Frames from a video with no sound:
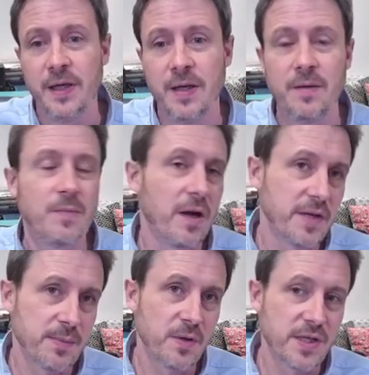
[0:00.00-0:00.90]
And my
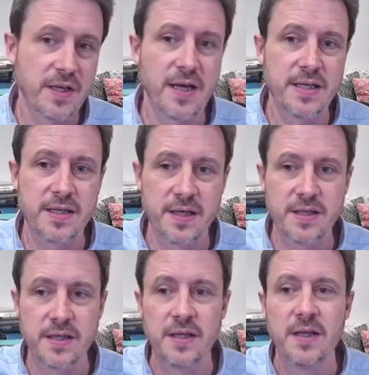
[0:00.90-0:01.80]
response to that is
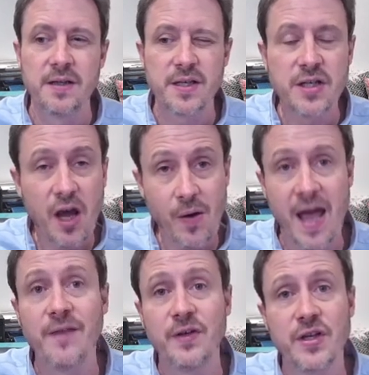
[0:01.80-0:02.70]
this, there's no
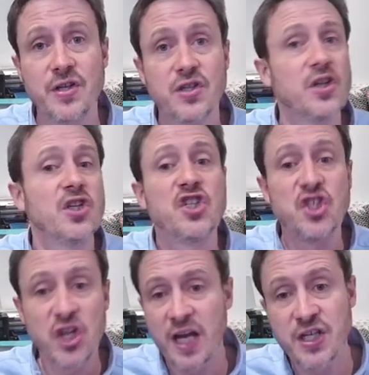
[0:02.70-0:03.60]
evidence that
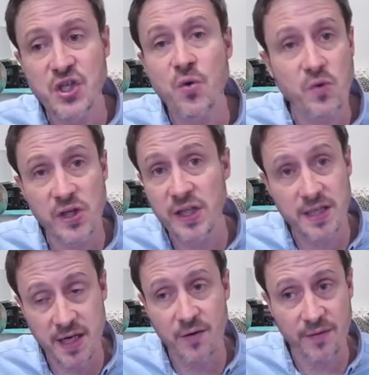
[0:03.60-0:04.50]
just sorting
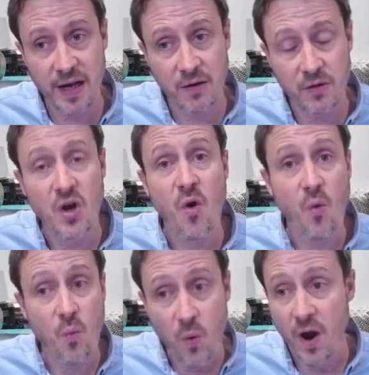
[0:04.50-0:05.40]
yourself out
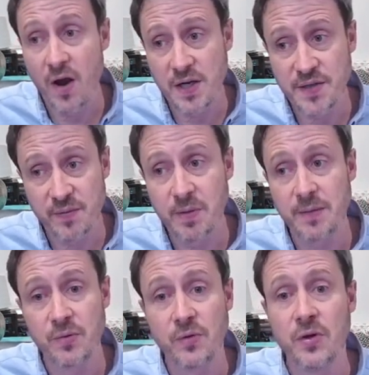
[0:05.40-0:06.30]
works for
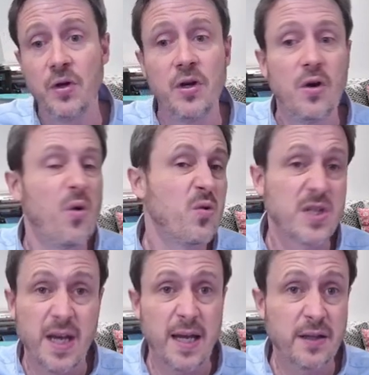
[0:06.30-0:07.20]
people, or
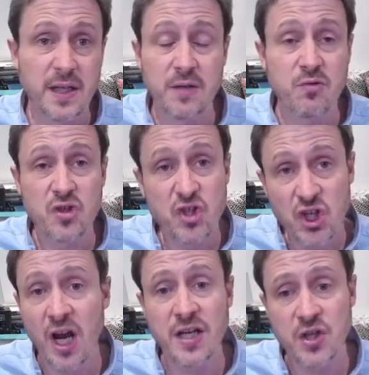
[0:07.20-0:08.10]
saying that it was
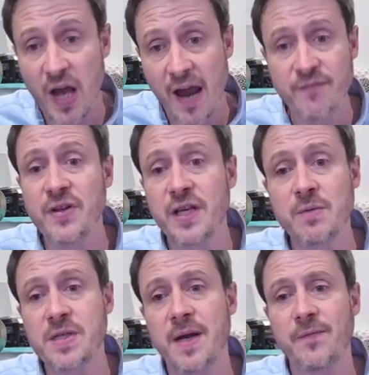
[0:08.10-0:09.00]
just everything
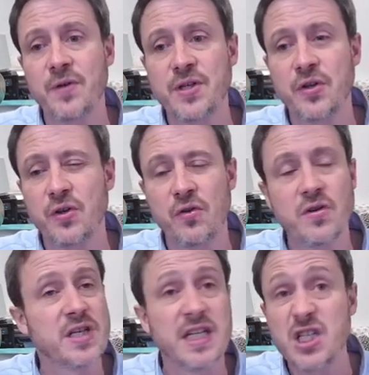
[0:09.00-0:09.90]
was done for us on the
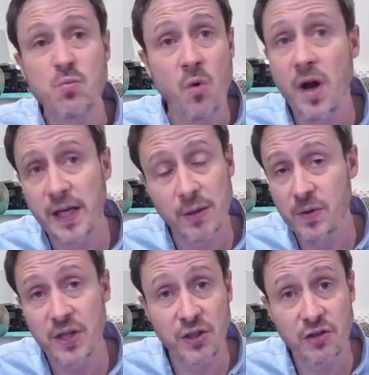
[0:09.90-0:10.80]
cross is working
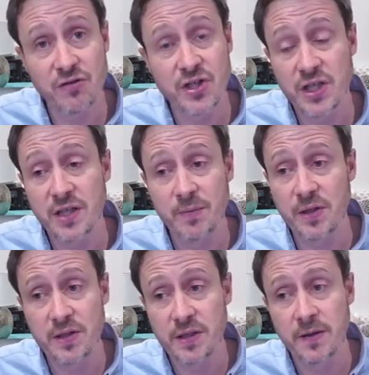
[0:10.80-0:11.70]
within the Christian
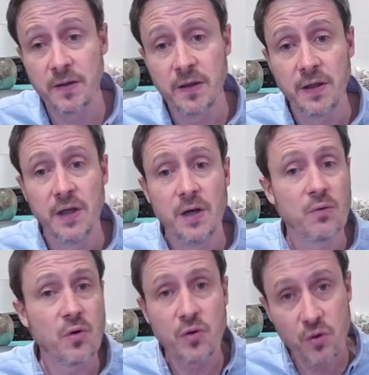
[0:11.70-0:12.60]
community. We're
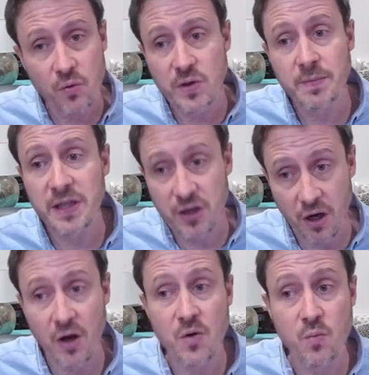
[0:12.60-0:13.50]
all called to be
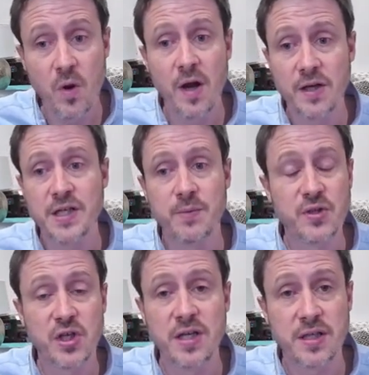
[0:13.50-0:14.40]
co-workers with
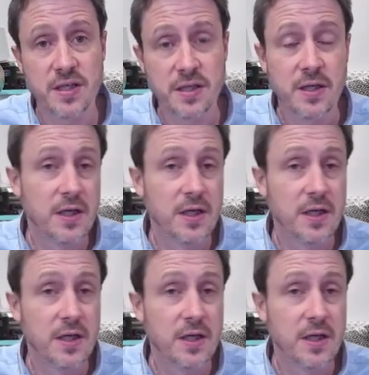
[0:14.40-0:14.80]
Jesus.